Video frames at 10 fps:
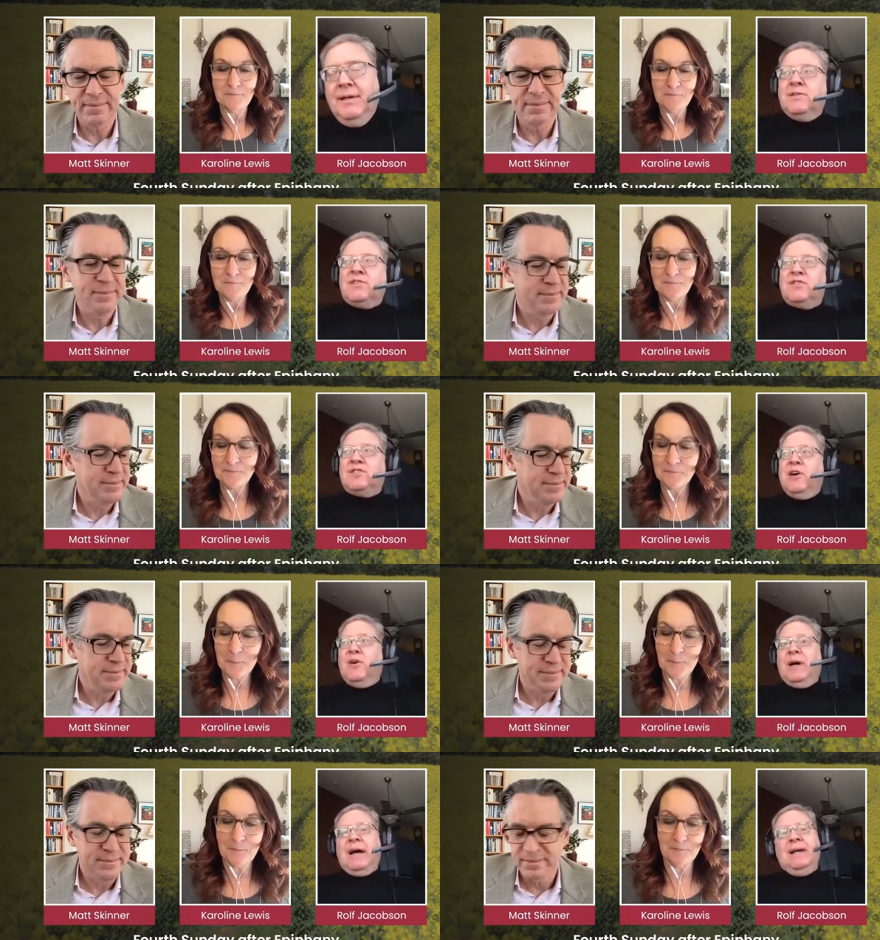
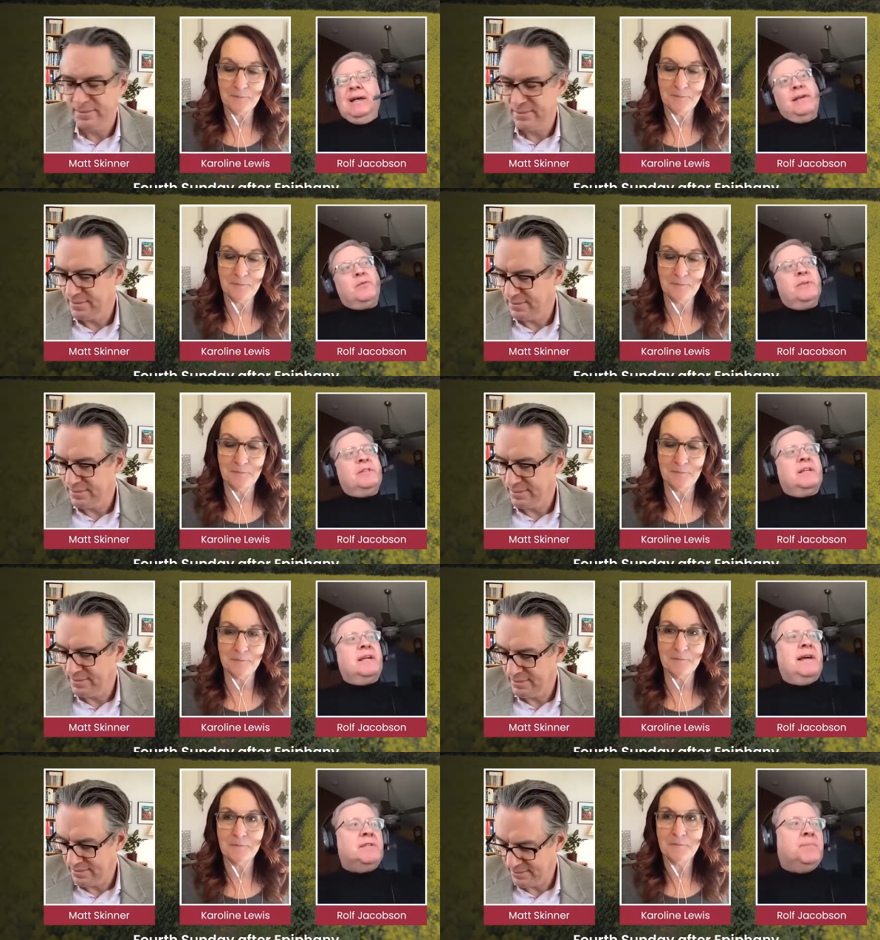Speaker 1: So I like what the
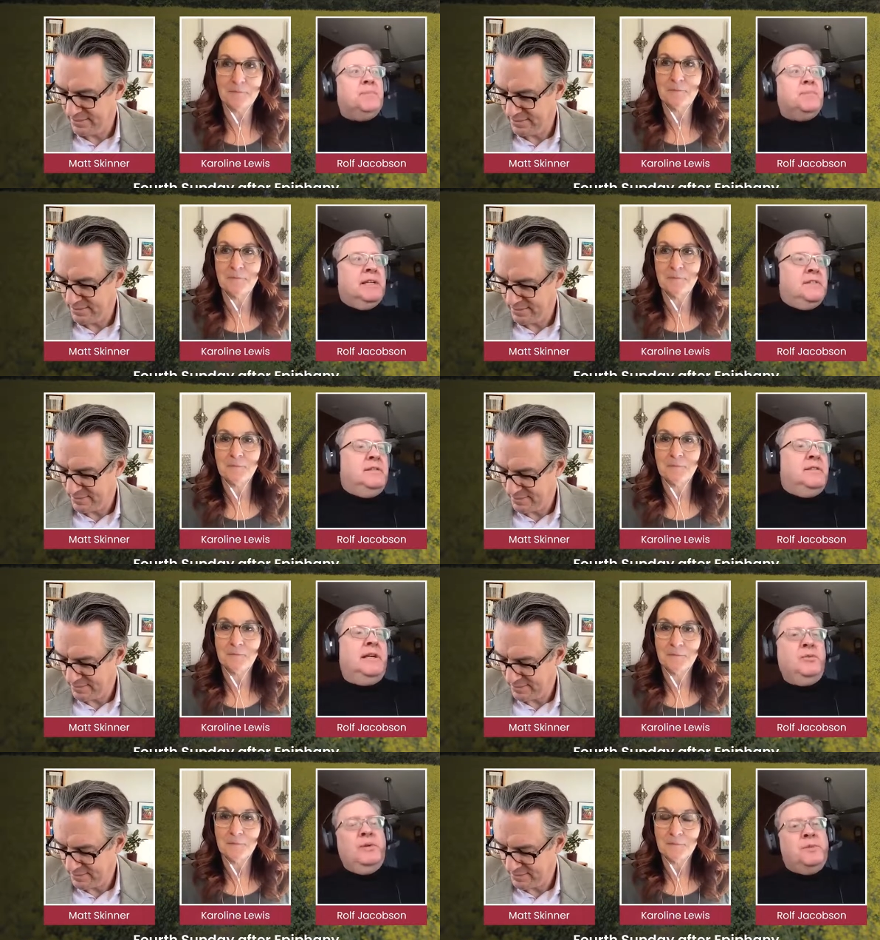gospel lesson
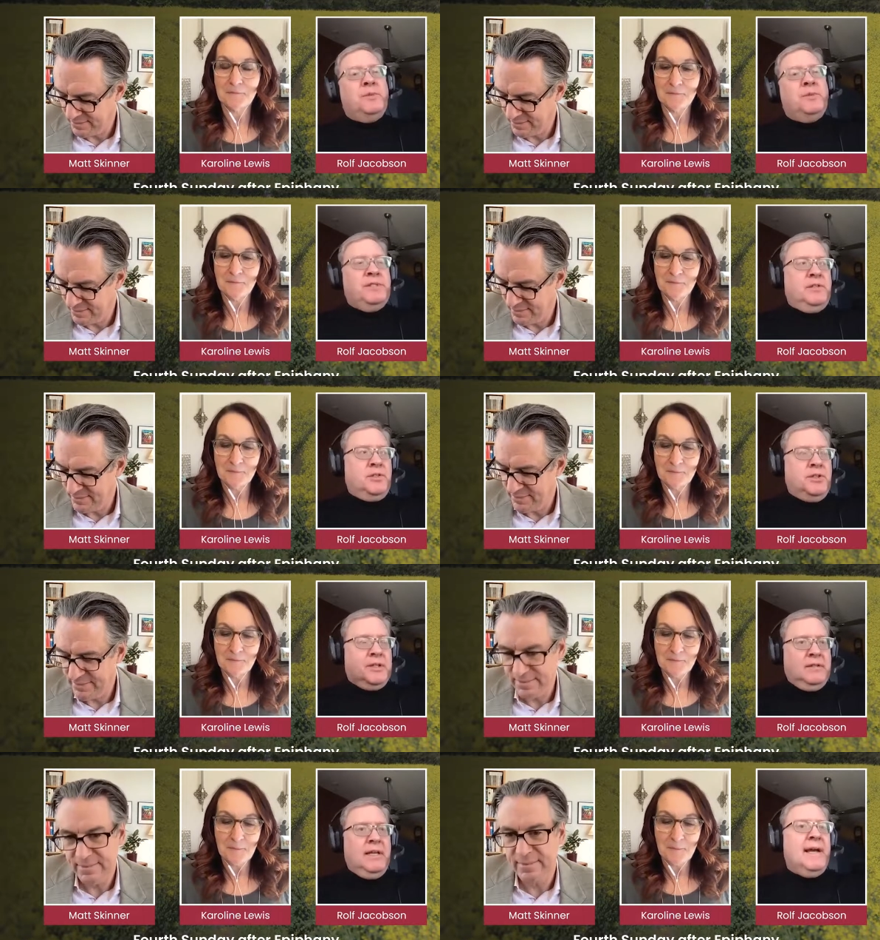did, which was
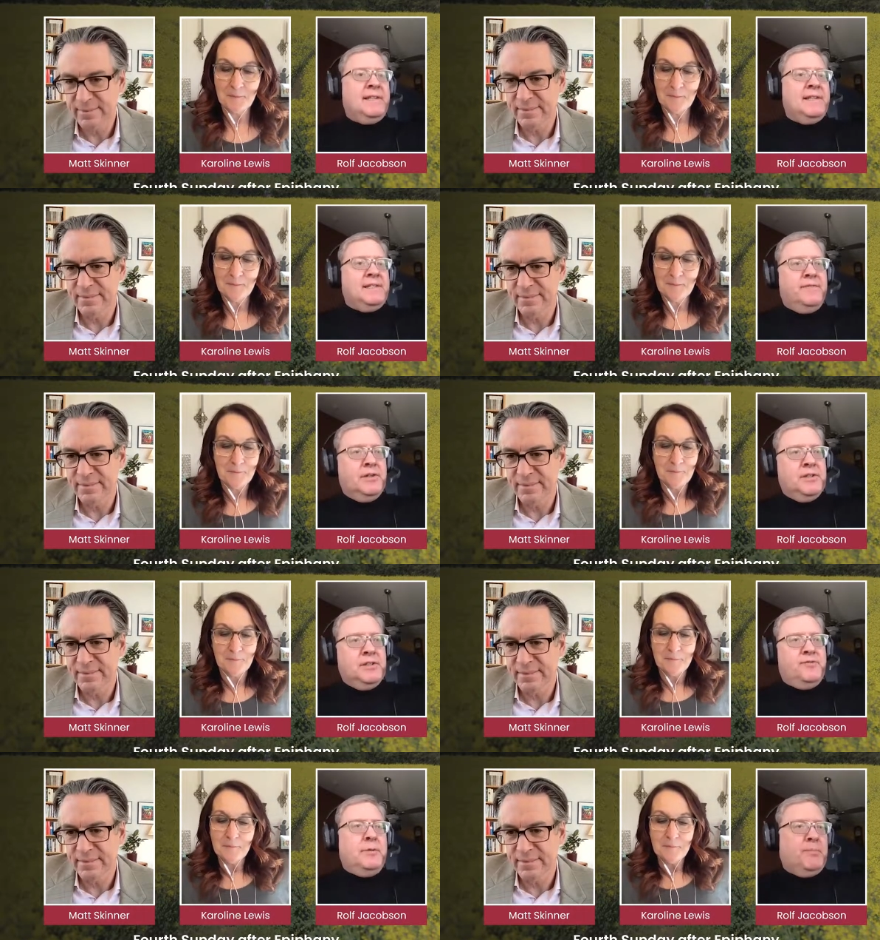took the last
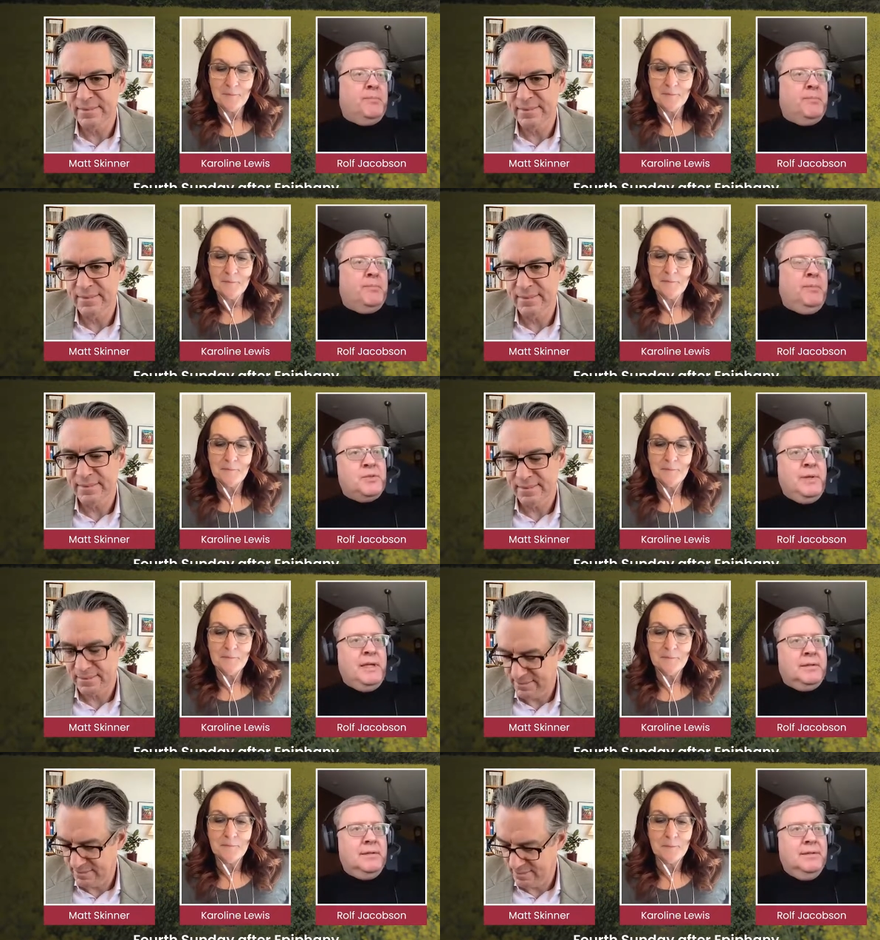verse from the last
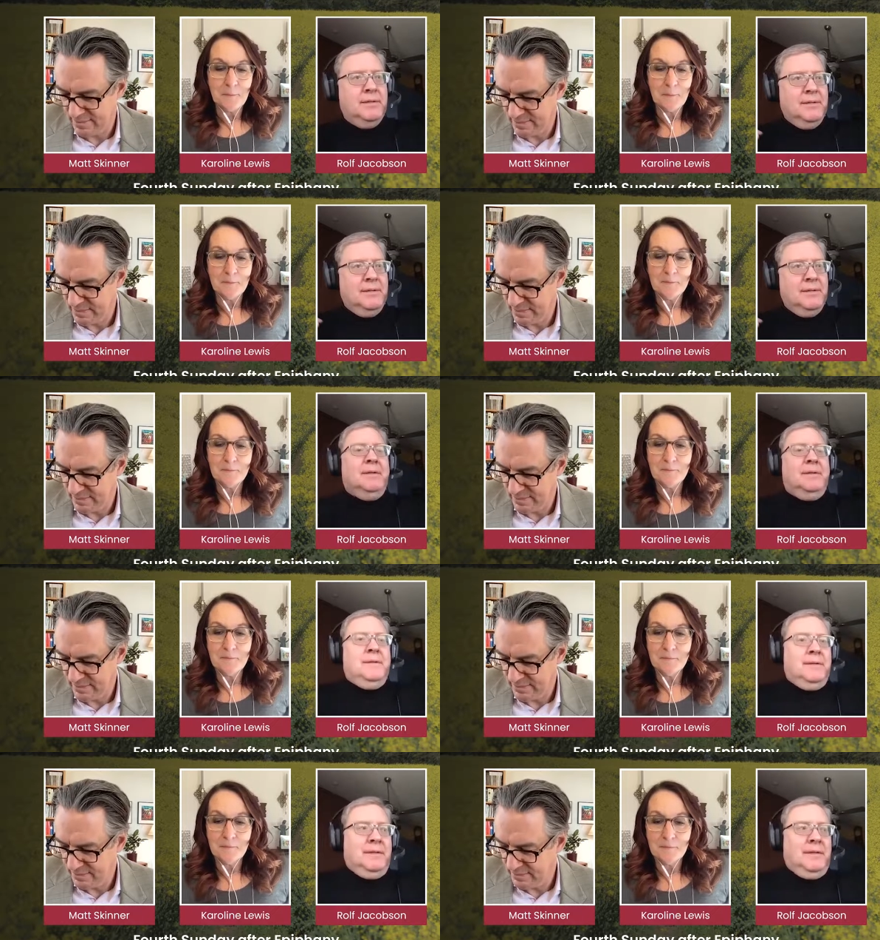week,
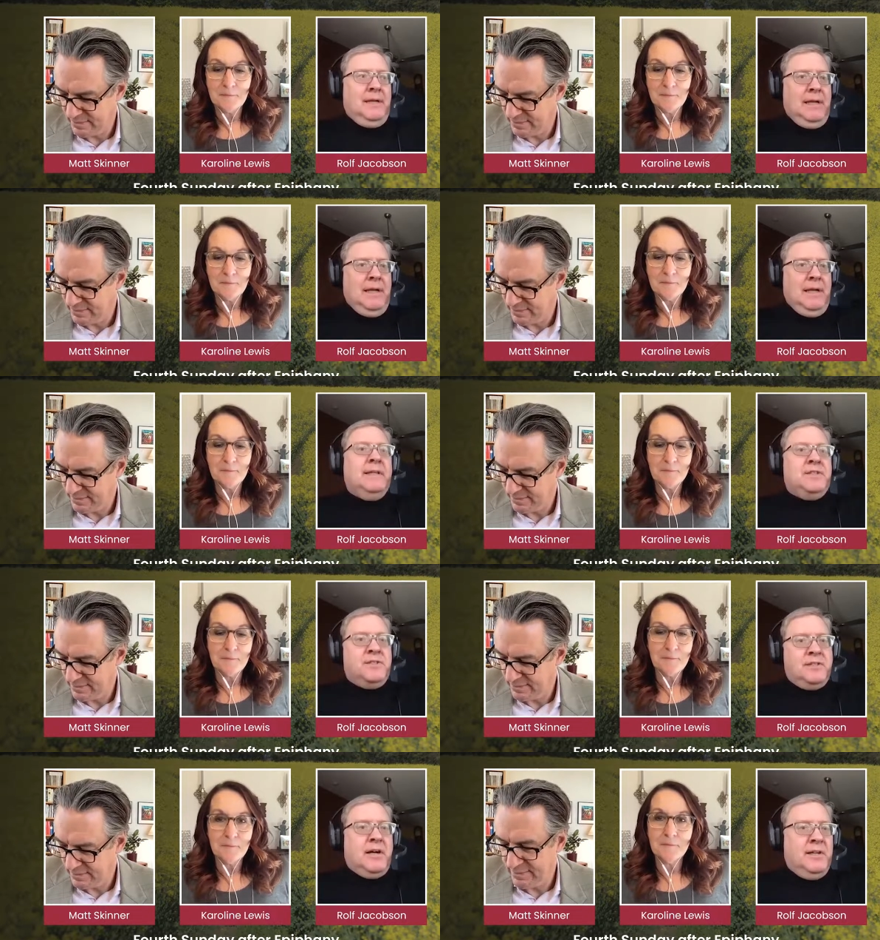and then
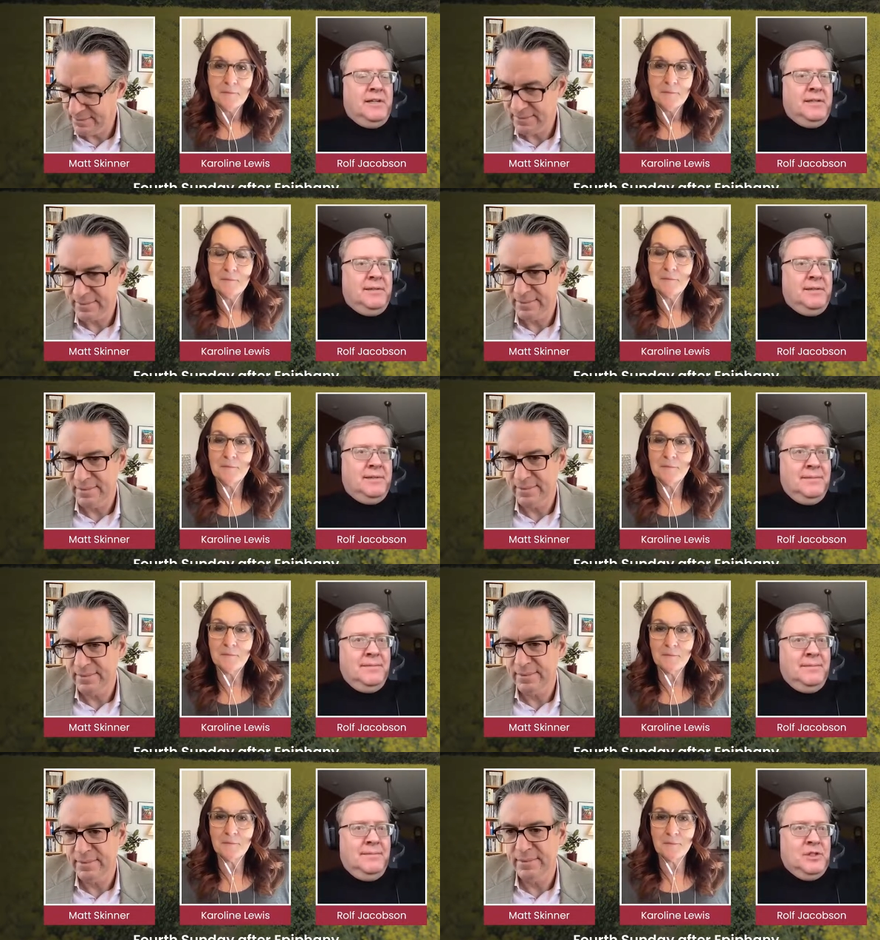started
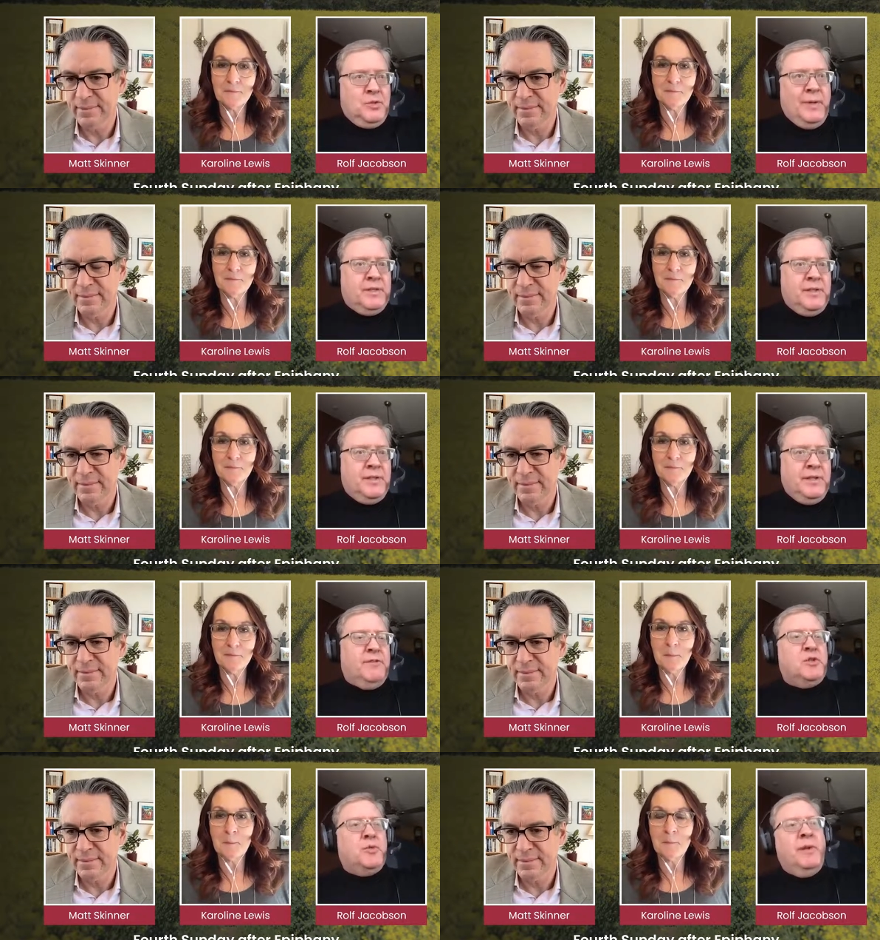this week. So you
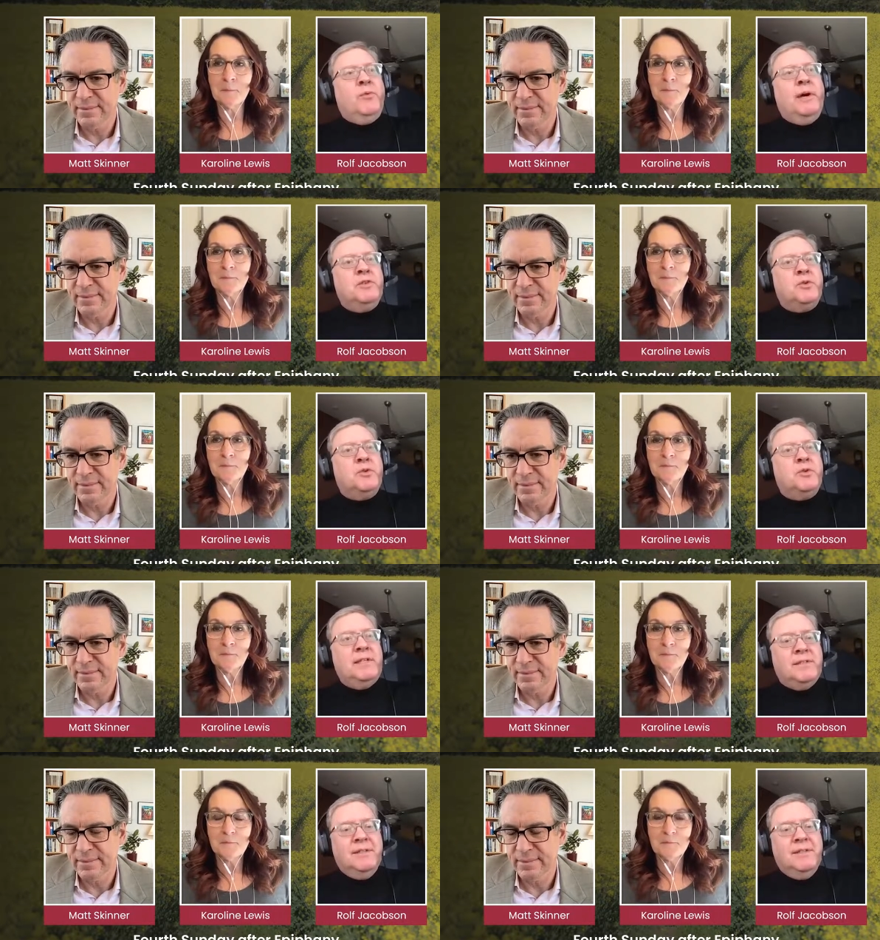get verse twenty-one
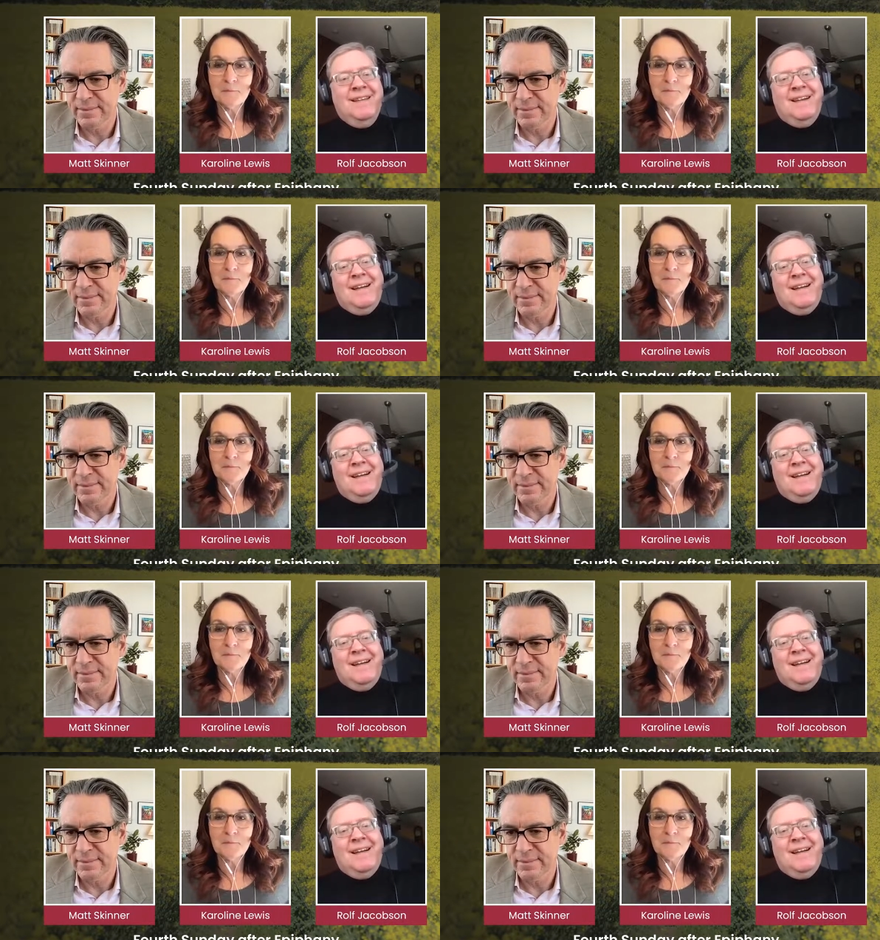twice.